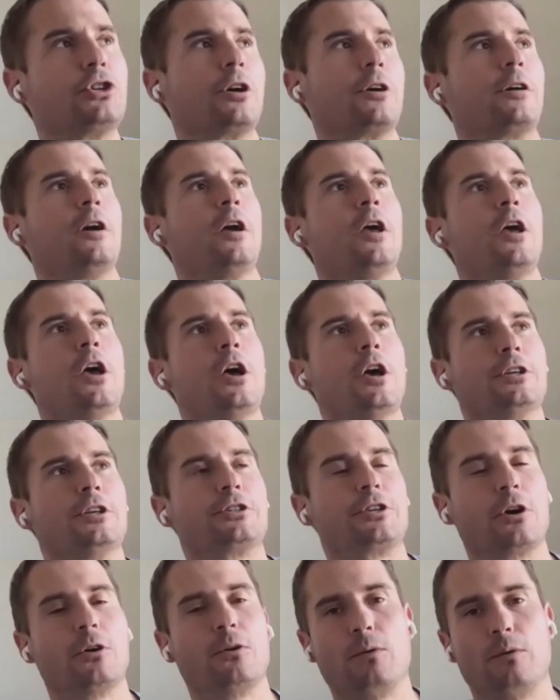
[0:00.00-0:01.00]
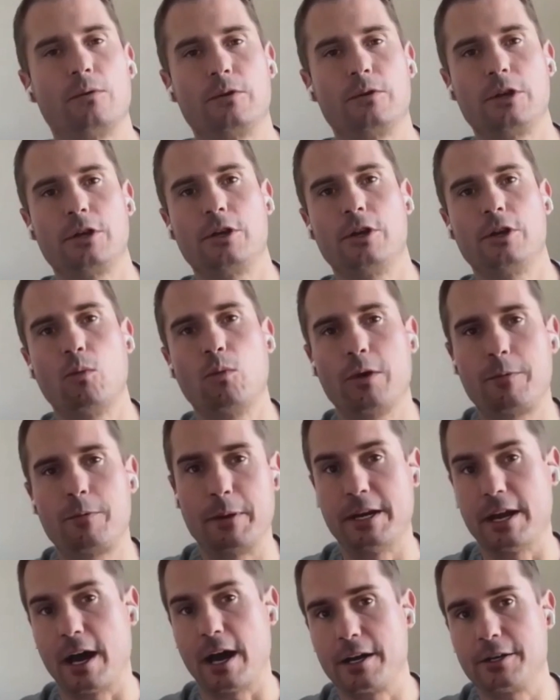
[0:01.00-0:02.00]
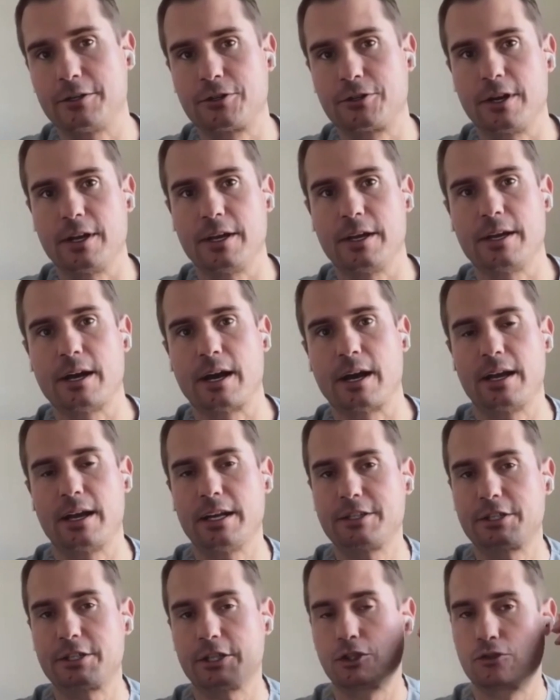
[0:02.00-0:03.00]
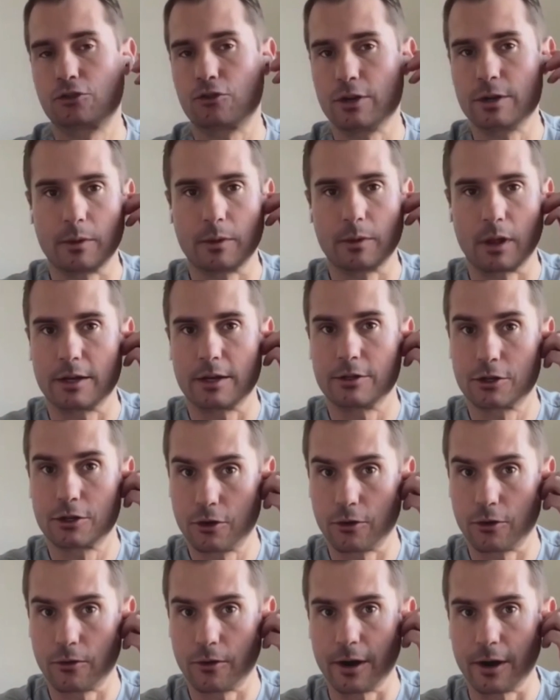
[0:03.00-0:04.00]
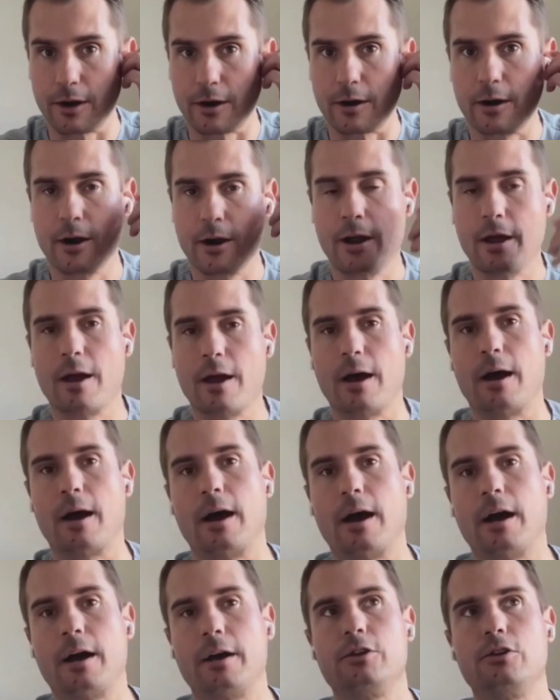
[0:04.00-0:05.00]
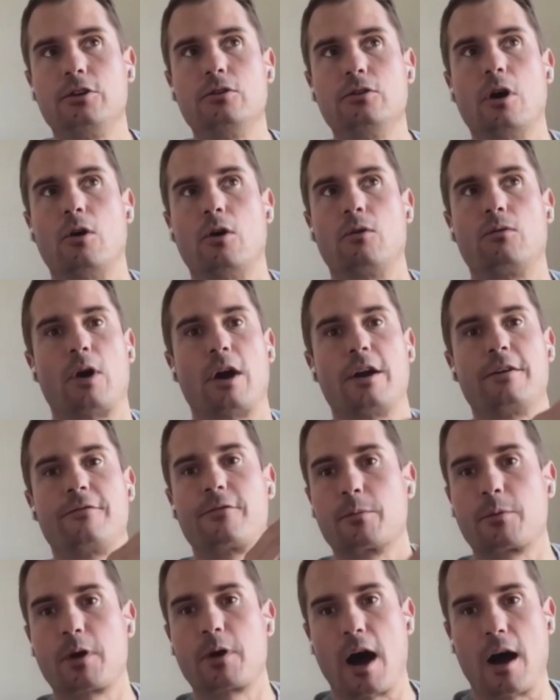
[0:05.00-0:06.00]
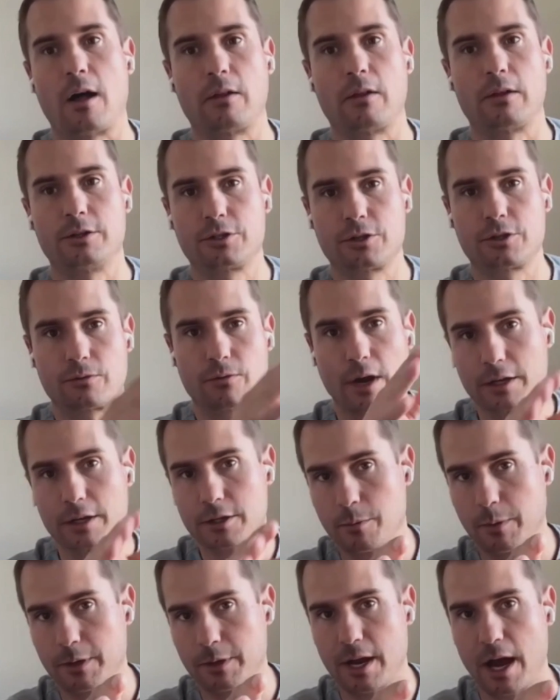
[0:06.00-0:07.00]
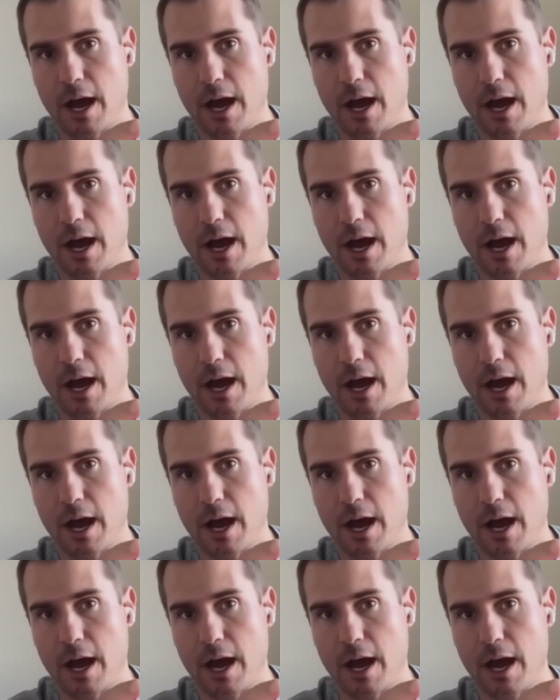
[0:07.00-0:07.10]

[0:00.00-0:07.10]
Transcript: Sure. So, you know, with podiatry, it's a streamlined career. You go right from college right to